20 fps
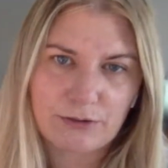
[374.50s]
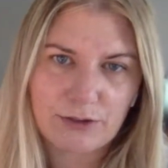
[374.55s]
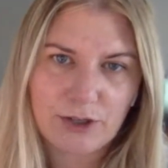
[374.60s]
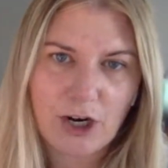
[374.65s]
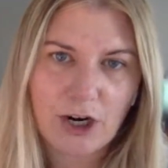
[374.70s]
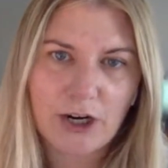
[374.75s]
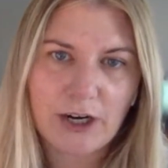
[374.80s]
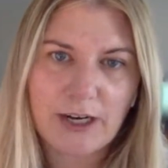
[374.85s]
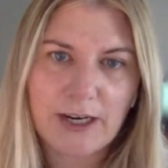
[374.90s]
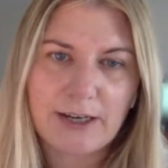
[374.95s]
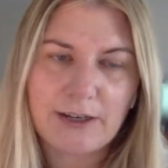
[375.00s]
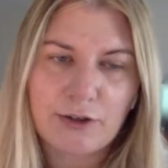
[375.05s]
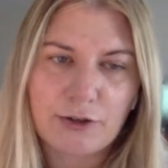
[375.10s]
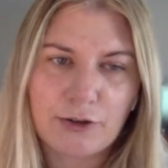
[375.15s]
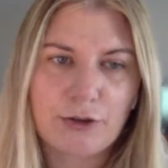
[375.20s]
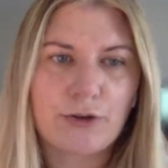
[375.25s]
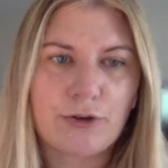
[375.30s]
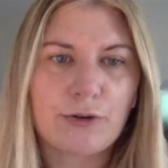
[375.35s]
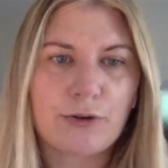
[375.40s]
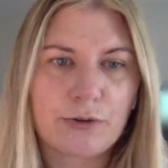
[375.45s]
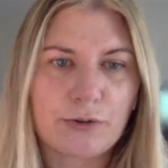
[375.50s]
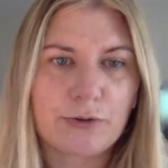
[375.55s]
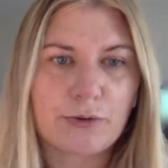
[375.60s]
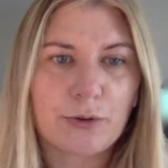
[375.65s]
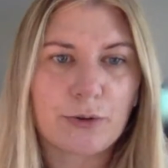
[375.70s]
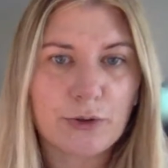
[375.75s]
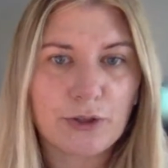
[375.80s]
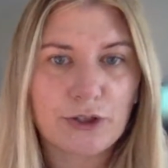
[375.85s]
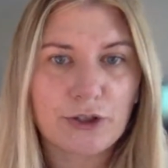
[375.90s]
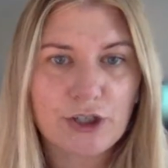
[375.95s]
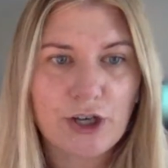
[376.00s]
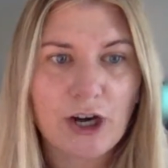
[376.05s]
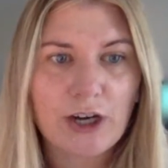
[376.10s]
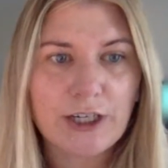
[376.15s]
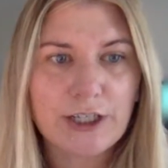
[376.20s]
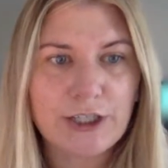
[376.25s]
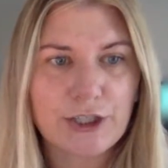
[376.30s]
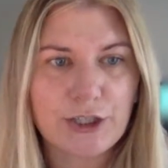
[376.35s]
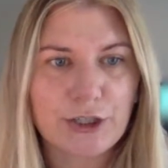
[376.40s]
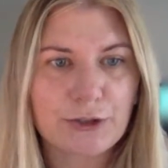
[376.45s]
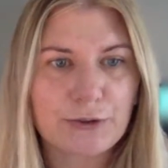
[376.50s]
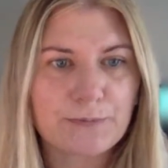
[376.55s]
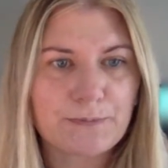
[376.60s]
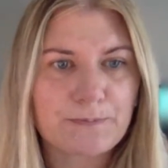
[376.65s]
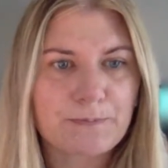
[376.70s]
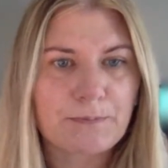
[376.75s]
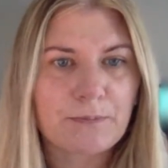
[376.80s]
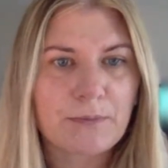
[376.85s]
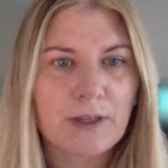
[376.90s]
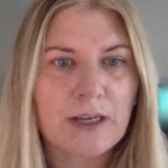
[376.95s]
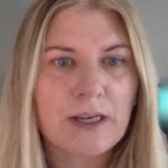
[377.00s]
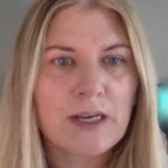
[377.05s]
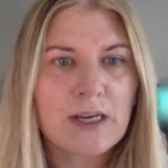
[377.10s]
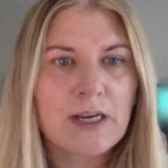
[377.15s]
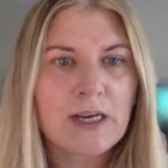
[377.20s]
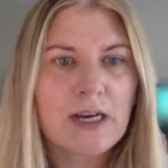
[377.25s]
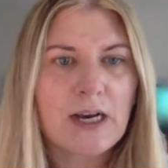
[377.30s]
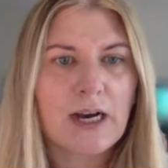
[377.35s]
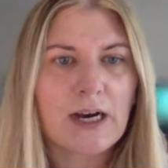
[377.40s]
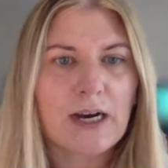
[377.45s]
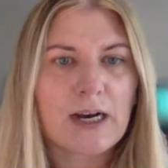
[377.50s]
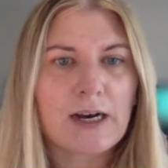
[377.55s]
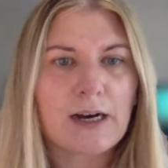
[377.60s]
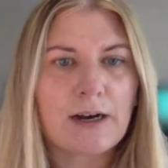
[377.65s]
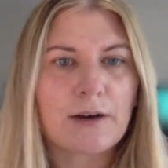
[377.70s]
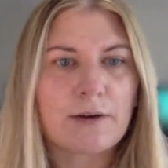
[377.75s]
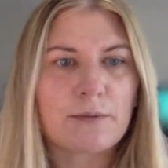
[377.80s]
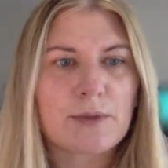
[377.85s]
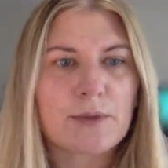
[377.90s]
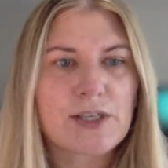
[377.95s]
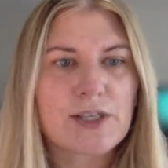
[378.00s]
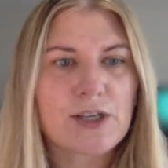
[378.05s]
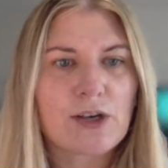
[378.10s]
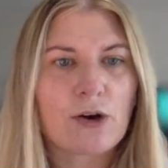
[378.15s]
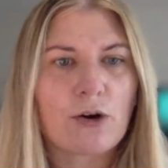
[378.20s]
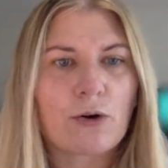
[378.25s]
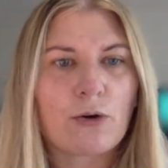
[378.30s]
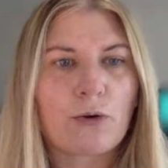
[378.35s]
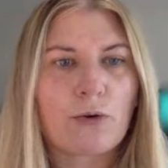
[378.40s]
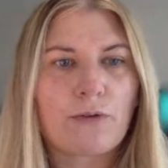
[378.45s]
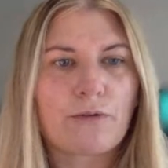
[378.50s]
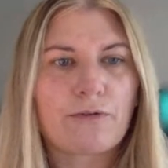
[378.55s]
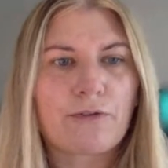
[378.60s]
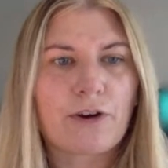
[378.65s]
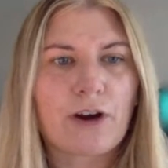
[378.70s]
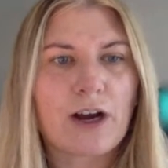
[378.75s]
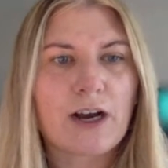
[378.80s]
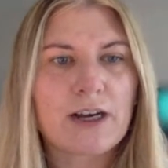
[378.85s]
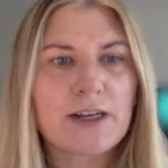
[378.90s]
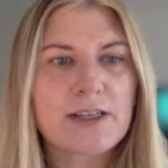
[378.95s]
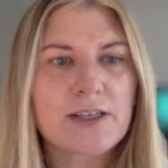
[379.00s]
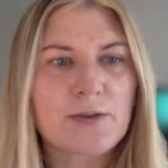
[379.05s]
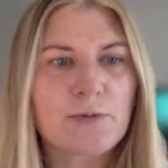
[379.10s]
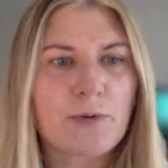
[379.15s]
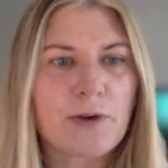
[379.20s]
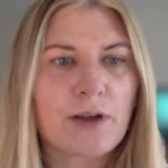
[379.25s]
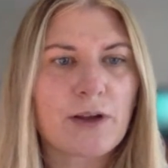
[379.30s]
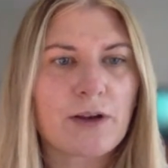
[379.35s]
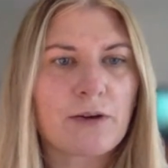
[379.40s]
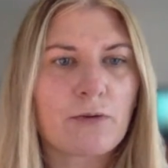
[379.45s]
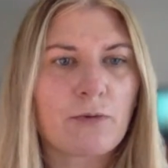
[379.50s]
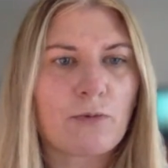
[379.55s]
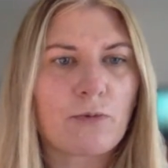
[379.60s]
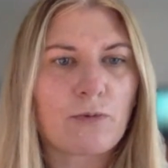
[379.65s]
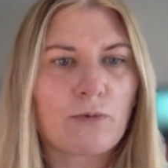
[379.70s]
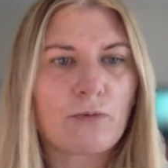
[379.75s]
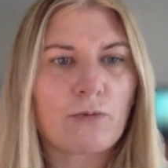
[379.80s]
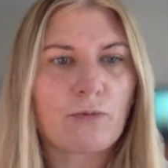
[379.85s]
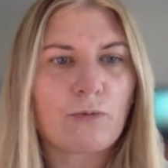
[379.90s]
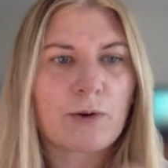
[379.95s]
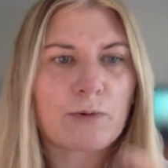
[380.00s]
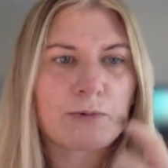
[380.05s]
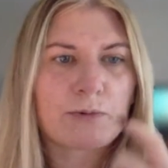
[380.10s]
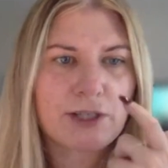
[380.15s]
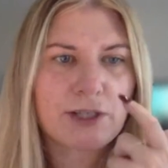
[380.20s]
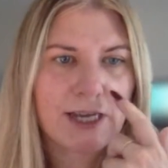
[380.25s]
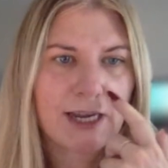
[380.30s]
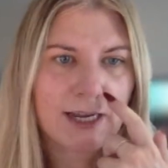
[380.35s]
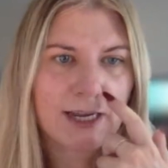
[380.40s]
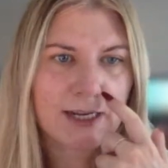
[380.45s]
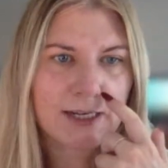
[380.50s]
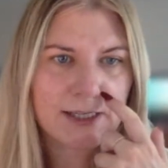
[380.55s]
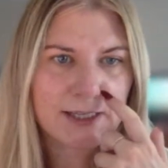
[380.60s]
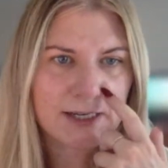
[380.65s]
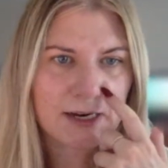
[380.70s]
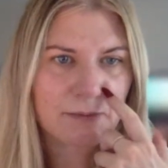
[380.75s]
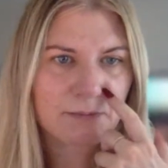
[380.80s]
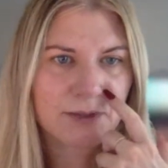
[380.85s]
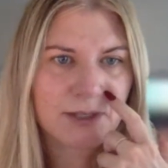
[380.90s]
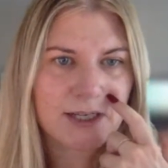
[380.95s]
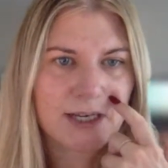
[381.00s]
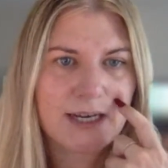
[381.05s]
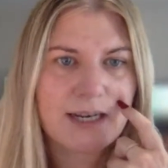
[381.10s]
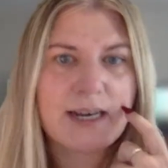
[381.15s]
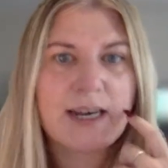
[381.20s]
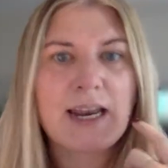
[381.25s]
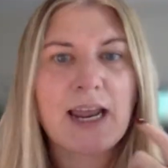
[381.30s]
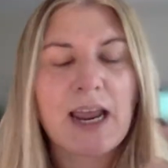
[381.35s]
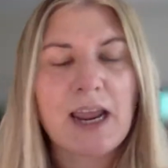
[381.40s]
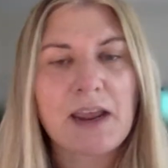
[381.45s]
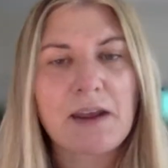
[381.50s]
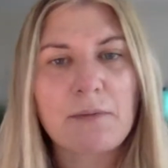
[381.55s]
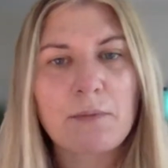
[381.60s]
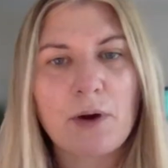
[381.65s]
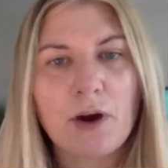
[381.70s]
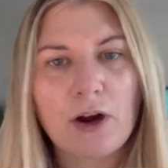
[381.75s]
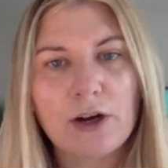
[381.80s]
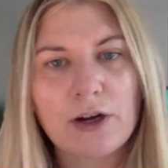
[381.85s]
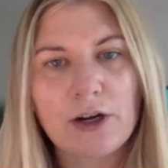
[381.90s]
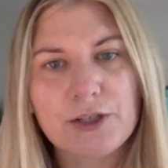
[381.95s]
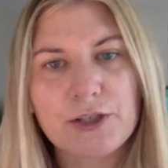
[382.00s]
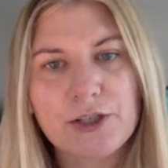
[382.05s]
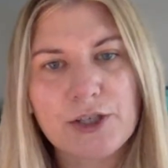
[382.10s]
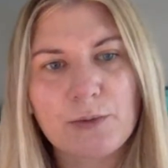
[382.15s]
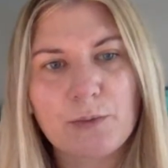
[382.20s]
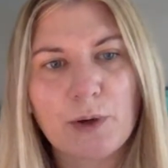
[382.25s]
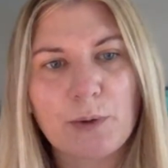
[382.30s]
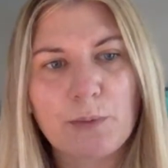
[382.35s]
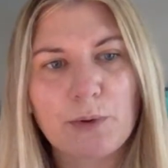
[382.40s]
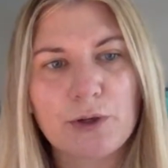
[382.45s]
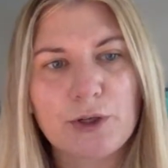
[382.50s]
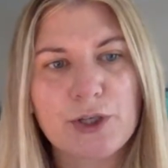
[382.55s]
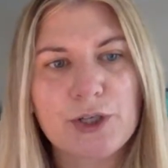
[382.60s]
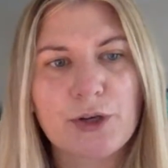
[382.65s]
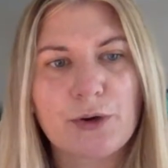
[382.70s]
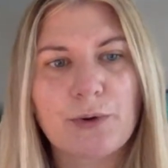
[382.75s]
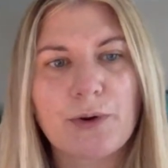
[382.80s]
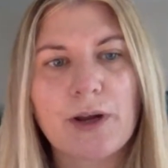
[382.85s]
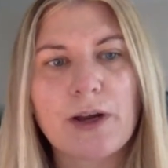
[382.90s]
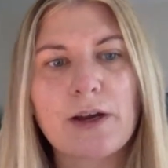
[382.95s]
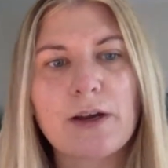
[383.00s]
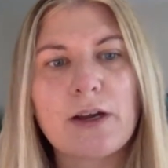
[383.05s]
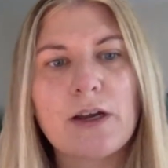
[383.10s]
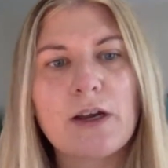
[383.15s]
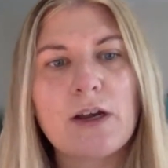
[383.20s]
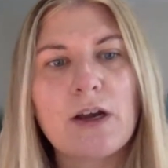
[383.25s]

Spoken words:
targeting and who you're talking to. So for us, when we're taking steps to name our customer persona,